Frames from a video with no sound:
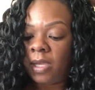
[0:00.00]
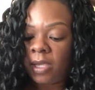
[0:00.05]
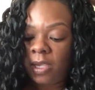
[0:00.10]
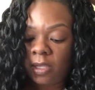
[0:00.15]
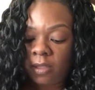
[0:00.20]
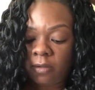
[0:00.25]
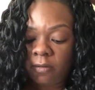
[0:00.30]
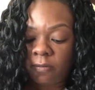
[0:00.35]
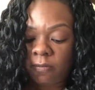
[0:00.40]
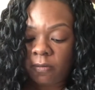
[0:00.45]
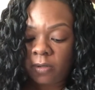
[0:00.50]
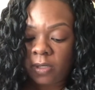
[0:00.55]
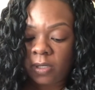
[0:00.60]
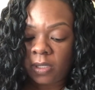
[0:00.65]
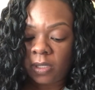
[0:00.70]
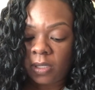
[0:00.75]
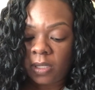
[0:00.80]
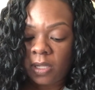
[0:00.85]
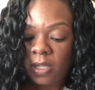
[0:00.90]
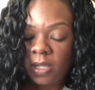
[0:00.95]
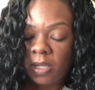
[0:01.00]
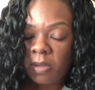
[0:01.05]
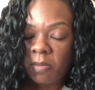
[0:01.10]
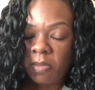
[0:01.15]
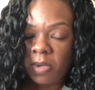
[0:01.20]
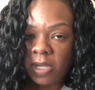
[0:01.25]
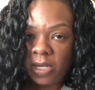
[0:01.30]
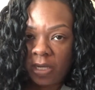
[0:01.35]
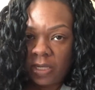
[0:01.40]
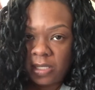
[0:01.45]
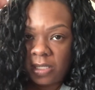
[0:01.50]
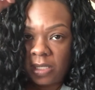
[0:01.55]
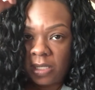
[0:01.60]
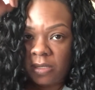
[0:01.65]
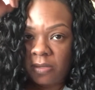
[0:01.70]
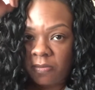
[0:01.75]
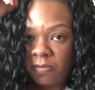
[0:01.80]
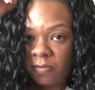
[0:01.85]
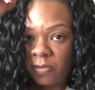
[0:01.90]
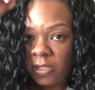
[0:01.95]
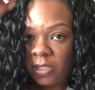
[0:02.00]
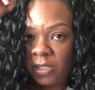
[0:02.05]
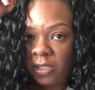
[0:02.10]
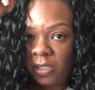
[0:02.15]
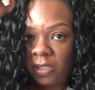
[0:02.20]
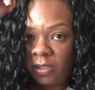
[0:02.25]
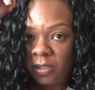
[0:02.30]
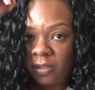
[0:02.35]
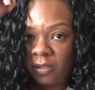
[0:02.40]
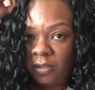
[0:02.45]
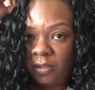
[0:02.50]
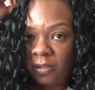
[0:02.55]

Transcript: in the front, but it didn't really,